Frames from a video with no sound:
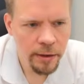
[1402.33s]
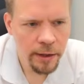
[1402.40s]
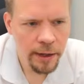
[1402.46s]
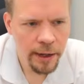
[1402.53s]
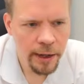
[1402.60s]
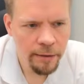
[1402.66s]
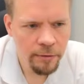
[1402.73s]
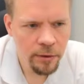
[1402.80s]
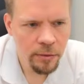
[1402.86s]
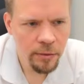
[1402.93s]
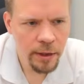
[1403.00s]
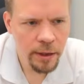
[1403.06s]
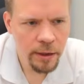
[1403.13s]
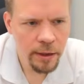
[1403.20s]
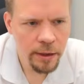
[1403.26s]
I have
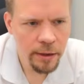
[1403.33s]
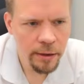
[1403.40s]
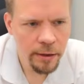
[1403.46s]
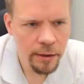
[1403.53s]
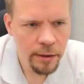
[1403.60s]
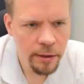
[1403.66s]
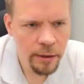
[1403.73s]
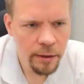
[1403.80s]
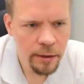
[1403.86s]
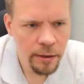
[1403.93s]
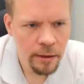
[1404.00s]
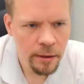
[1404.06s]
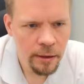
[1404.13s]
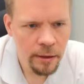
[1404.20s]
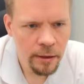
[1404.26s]
queen here,
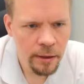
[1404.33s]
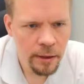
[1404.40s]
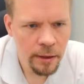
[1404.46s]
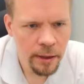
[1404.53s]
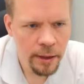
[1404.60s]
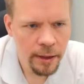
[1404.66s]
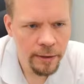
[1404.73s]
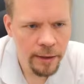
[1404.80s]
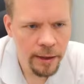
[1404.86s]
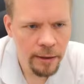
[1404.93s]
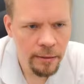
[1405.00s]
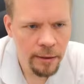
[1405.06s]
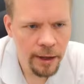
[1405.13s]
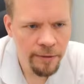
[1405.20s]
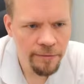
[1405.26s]
and
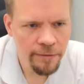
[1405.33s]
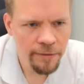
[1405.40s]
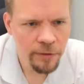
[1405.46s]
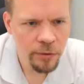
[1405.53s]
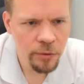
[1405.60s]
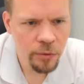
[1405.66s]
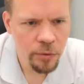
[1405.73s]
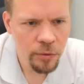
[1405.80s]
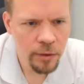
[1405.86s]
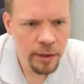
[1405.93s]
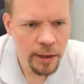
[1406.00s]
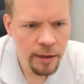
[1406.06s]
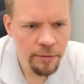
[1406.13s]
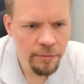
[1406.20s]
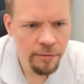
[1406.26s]
then f2
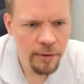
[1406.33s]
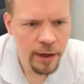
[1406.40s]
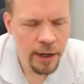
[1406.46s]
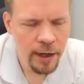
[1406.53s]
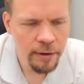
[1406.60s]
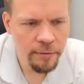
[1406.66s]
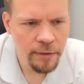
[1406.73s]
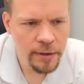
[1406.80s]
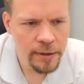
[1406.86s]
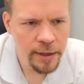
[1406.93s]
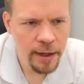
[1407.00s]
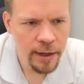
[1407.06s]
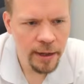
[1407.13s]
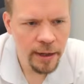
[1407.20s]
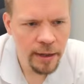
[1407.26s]
e5 is
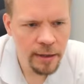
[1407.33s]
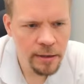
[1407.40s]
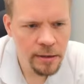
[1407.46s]
hanging.